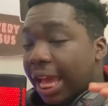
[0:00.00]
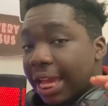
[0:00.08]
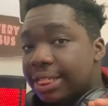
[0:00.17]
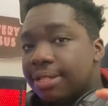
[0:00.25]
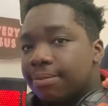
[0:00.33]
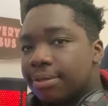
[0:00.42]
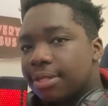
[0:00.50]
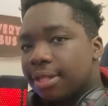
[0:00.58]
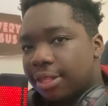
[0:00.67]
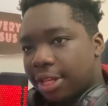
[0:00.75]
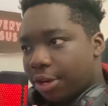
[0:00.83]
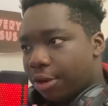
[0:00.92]
The
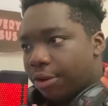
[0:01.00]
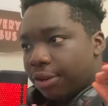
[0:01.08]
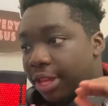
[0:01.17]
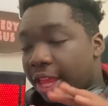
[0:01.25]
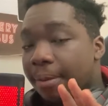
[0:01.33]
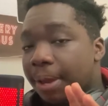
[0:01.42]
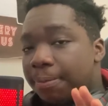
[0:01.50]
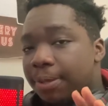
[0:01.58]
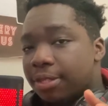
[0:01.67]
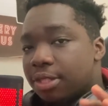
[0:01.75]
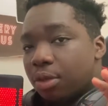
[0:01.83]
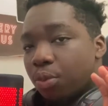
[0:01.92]
items that are in my
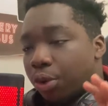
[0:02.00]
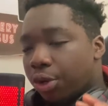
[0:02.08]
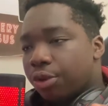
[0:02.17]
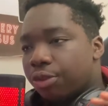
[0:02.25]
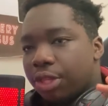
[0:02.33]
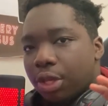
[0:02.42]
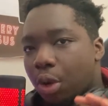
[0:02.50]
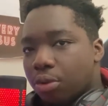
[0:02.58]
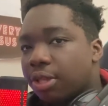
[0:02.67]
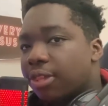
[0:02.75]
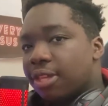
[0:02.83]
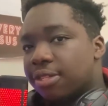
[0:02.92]
PC were the
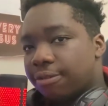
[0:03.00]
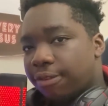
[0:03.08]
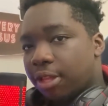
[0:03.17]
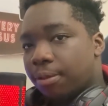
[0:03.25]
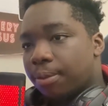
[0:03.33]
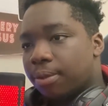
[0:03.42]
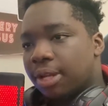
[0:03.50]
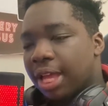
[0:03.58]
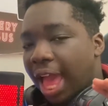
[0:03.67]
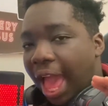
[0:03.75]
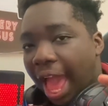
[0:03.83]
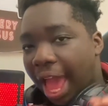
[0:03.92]
only things available
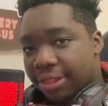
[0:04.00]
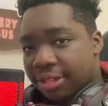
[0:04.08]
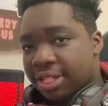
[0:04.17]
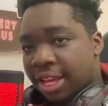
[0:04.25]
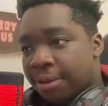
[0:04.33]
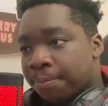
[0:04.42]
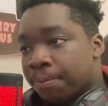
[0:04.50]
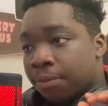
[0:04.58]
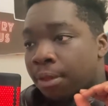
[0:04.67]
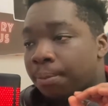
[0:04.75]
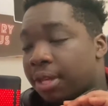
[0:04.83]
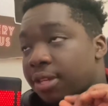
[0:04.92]
at the time
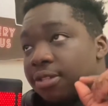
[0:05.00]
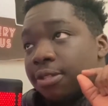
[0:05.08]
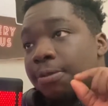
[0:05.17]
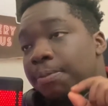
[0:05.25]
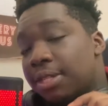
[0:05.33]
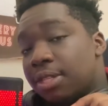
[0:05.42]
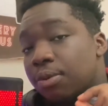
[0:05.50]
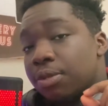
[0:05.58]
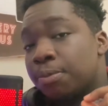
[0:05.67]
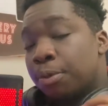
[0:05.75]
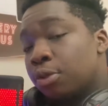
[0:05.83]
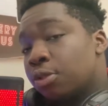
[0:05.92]
because this PC
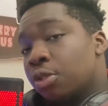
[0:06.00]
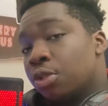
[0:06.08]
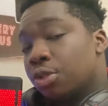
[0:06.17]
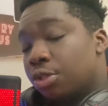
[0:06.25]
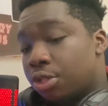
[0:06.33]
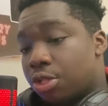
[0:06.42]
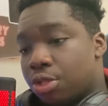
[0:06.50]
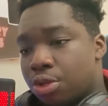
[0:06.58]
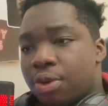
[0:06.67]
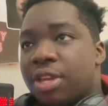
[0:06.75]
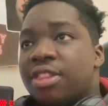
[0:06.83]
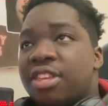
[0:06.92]
was built
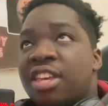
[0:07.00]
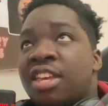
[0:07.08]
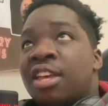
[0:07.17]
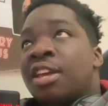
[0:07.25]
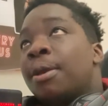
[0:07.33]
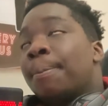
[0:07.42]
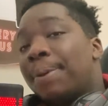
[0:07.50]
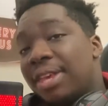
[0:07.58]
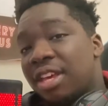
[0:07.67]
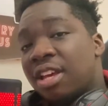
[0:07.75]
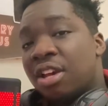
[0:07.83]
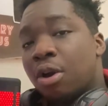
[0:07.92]
during the
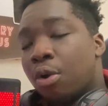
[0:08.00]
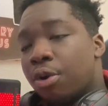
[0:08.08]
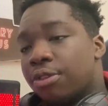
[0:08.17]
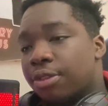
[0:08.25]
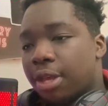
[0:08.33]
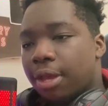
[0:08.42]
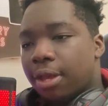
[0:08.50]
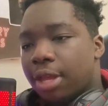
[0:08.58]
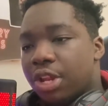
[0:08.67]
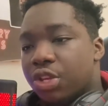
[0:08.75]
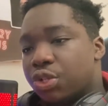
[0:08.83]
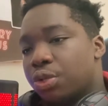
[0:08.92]
peak or the
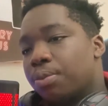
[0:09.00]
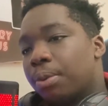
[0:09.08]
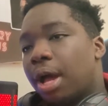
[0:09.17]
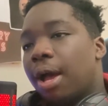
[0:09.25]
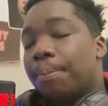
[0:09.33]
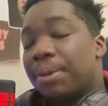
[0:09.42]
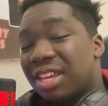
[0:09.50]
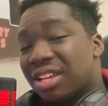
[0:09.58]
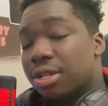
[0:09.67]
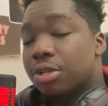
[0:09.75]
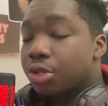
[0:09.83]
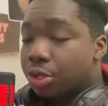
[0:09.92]
initial
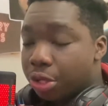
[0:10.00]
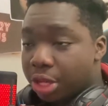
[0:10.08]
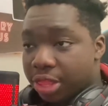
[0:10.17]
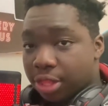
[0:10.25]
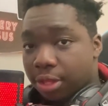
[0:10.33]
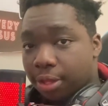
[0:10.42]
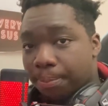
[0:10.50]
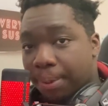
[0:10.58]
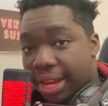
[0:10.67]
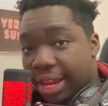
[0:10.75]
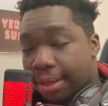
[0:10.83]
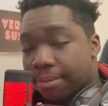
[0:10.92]
peak in the
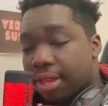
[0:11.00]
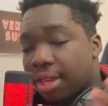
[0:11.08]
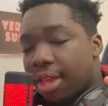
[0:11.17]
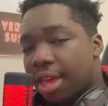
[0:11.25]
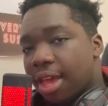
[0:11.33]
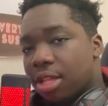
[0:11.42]
pandemic.